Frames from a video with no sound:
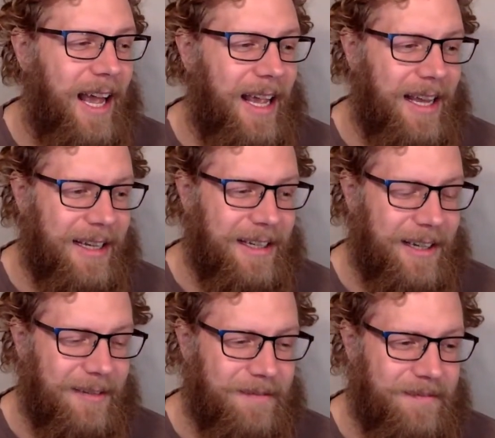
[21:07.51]
and
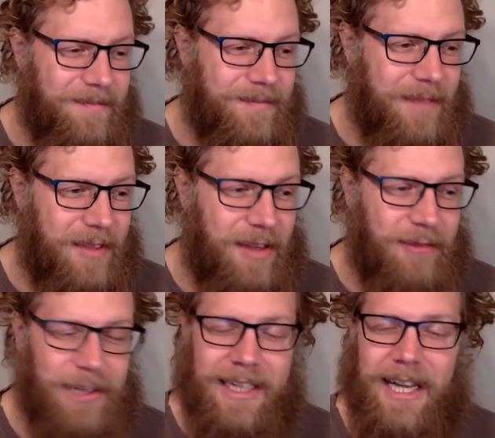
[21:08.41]

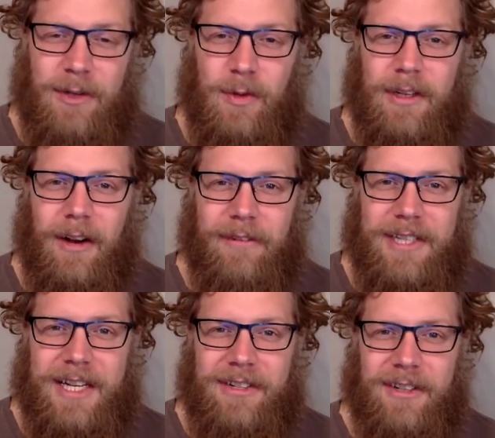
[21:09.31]
then re-engage with the
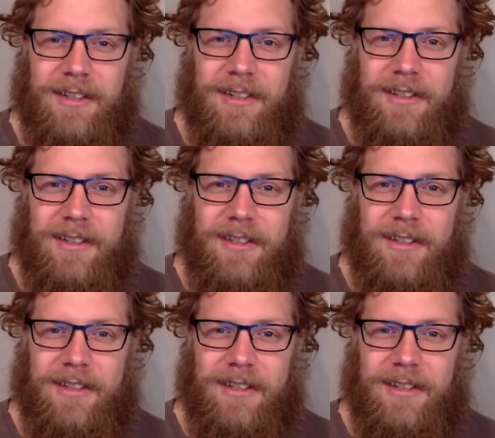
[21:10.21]
conversation.